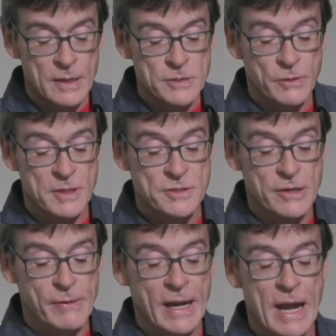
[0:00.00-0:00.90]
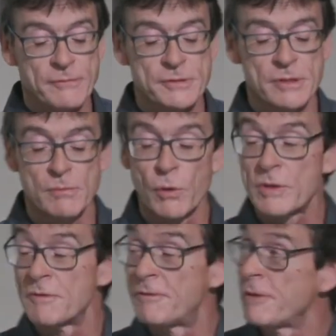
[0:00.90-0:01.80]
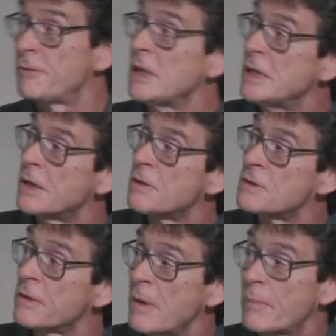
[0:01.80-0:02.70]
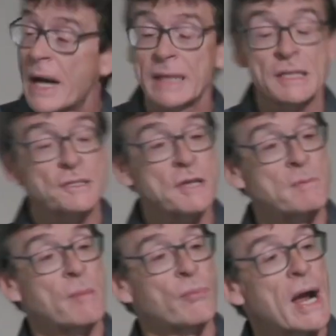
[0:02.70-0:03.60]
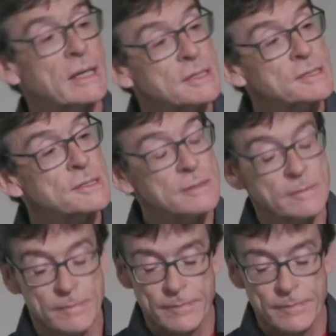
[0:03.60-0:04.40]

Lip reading: So considering after more than 50 years of impact assessment practice,